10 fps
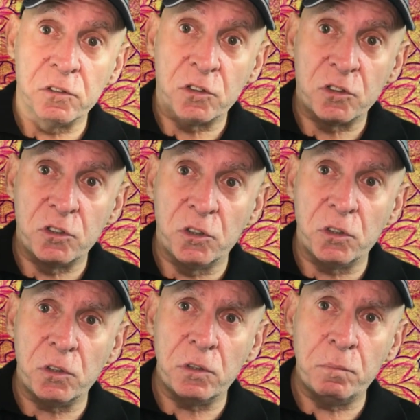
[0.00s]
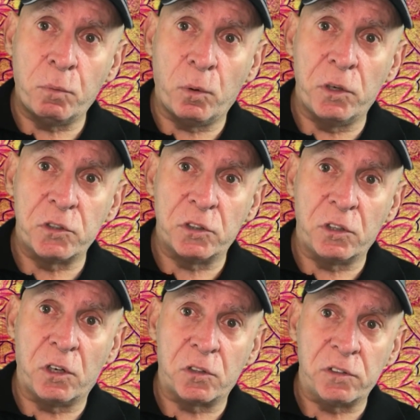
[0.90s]
soon, boys and
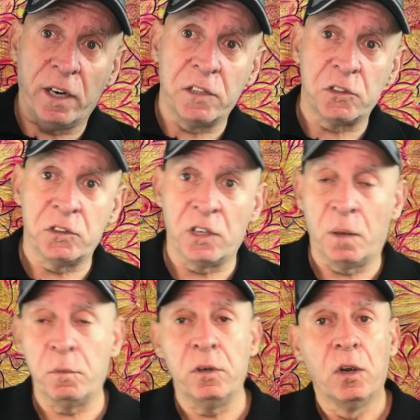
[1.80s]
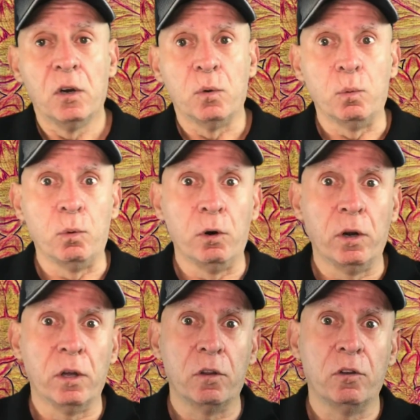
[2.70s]
girls, ladies and gentlemen,
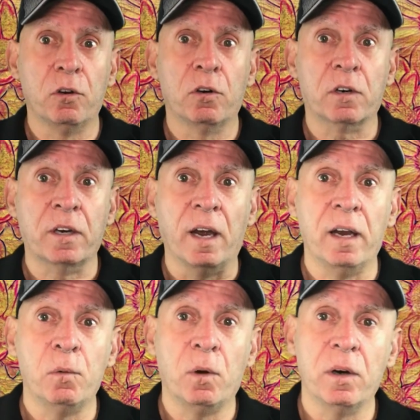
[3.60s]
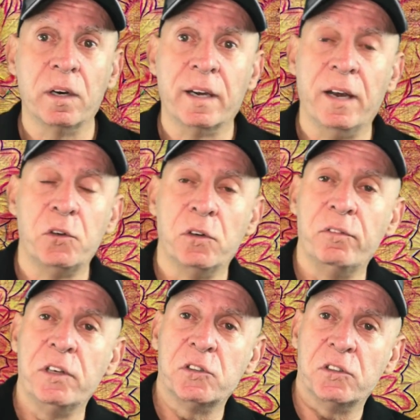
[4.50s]
with your K1 and K2
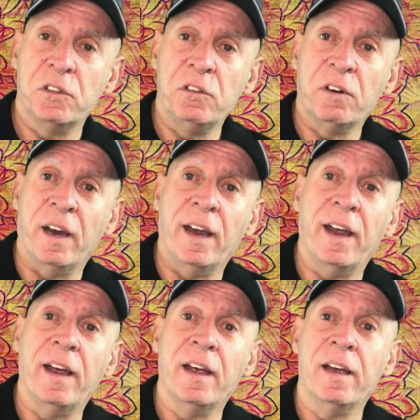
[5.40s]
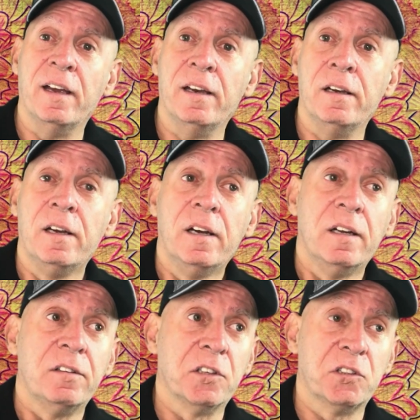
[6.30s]
visas in your
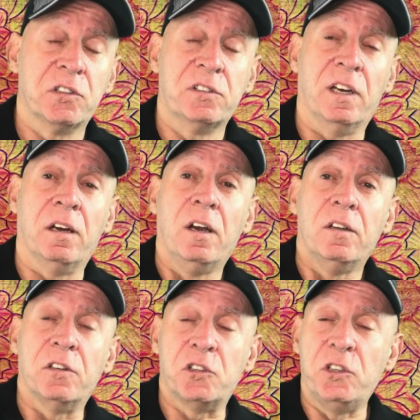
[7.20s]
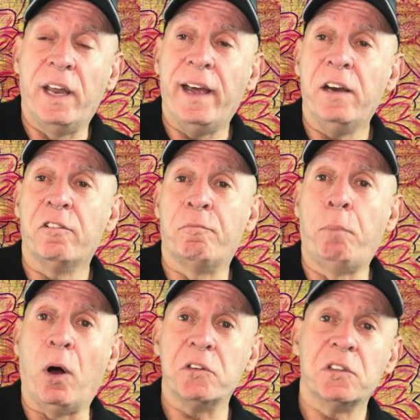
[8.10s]
hand. This is the land of
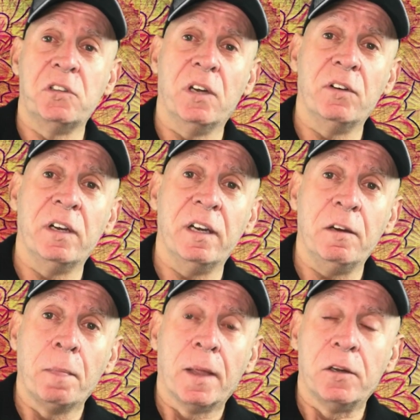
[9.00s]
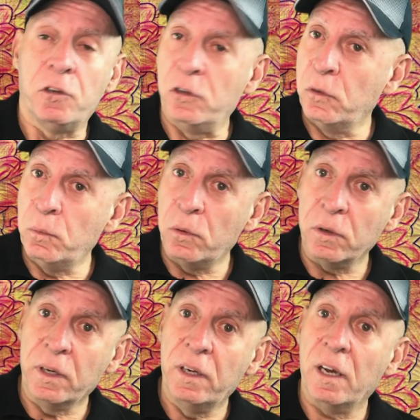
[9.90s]
positivity. You will
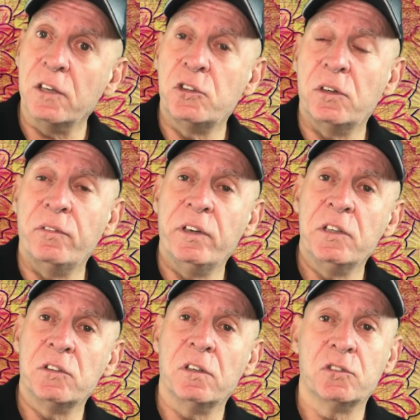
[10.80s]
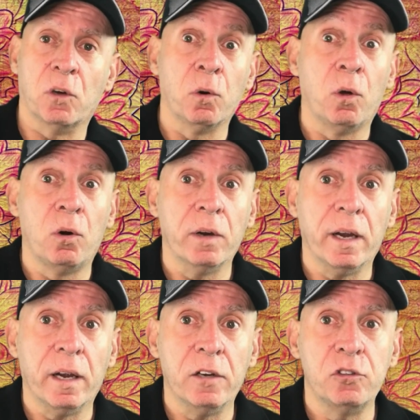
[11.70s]
get your visa so long
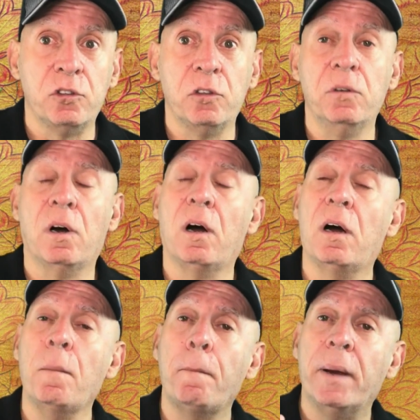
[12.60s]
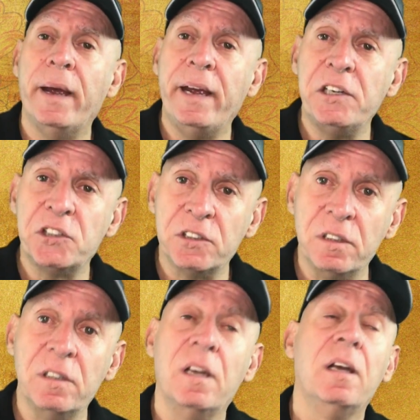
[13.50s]
as you are
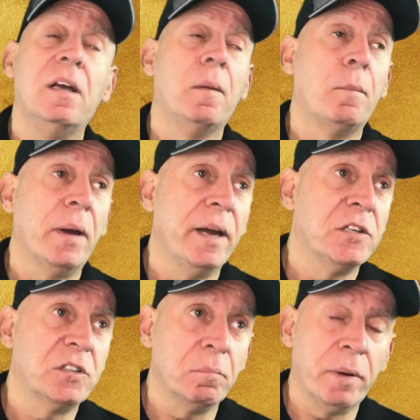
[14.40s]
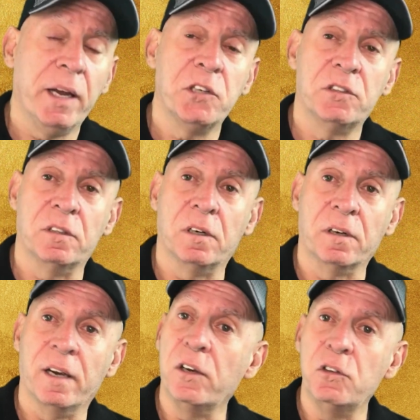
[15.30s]
patient, patient, patient.
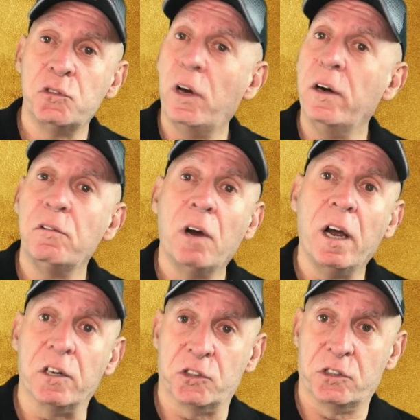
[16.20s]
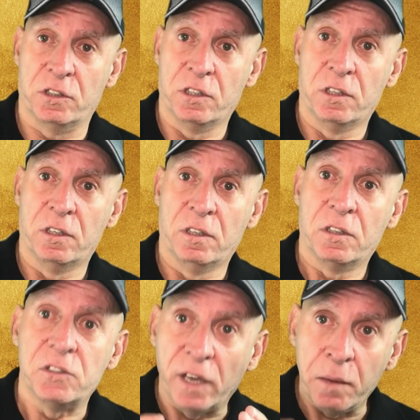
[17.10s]
Okay, don't try to rush.
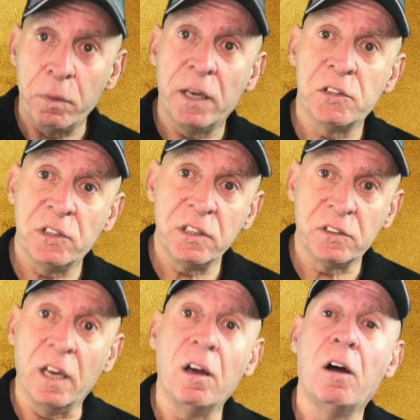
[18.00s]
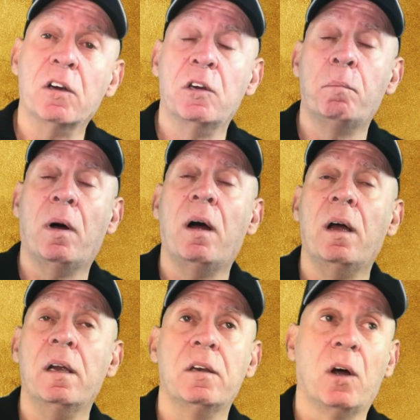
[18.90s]
Stay busy, stay
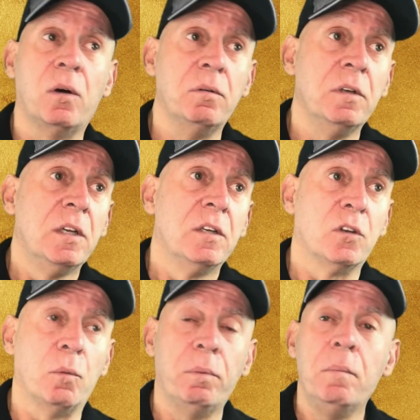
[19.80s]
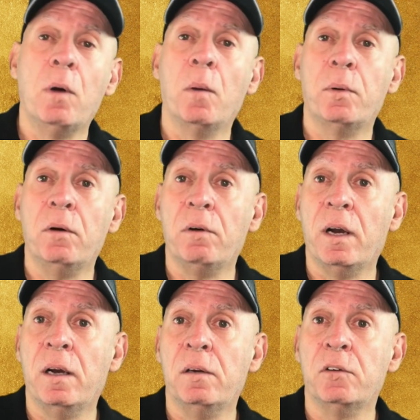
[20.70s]
occupied. Don't be moping
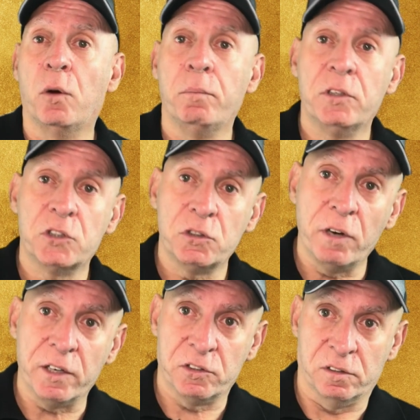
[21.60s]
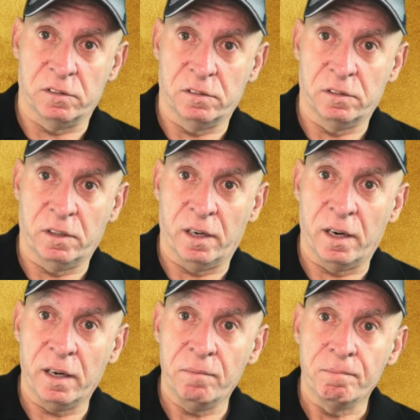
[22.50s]
around. Don't be stressing.
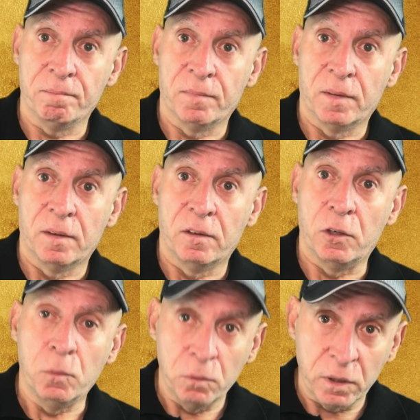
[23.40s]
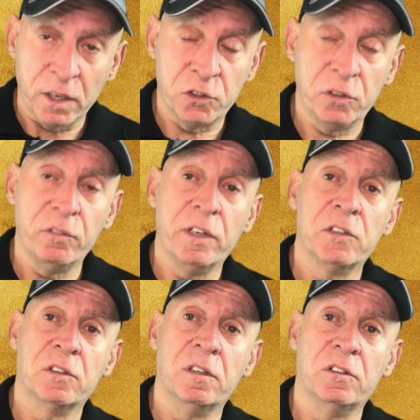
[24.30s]
Okay, you will get your
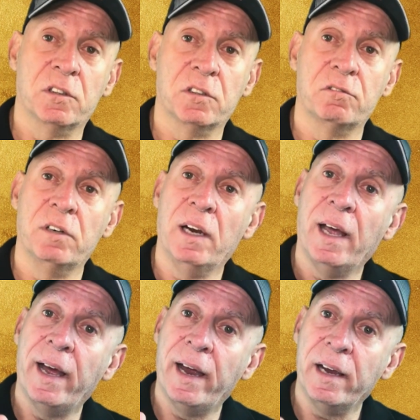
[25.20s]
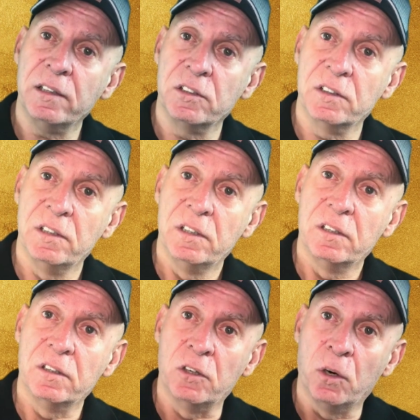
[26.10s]
visa. Just relax.
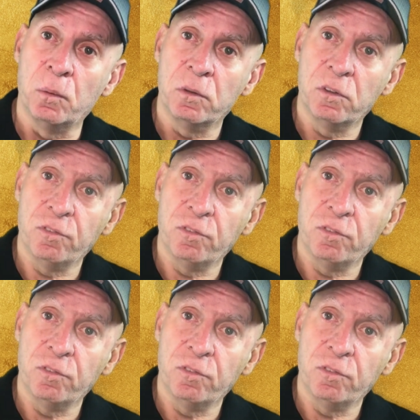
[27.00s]
Go with the